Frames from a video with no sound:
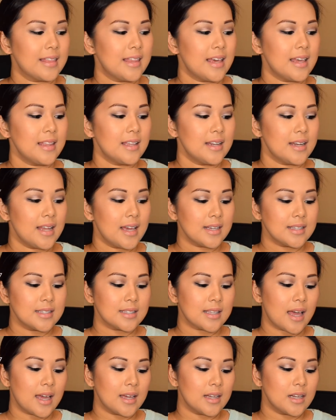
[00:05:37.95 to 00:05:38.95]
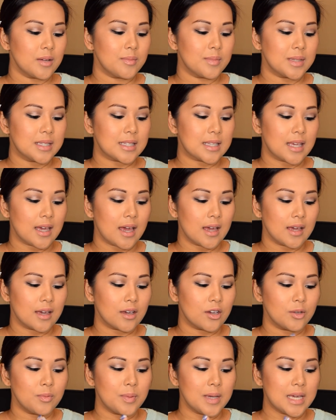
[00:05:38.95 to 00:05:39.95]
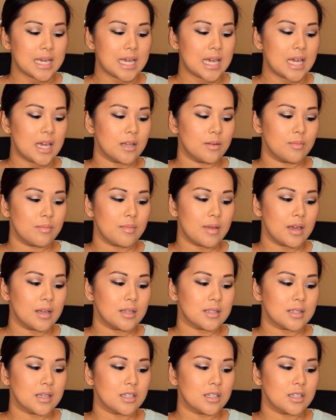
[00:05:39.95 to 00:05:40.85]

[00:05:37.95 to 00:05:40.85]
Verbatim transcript: Then the next item is could be a hit and miss.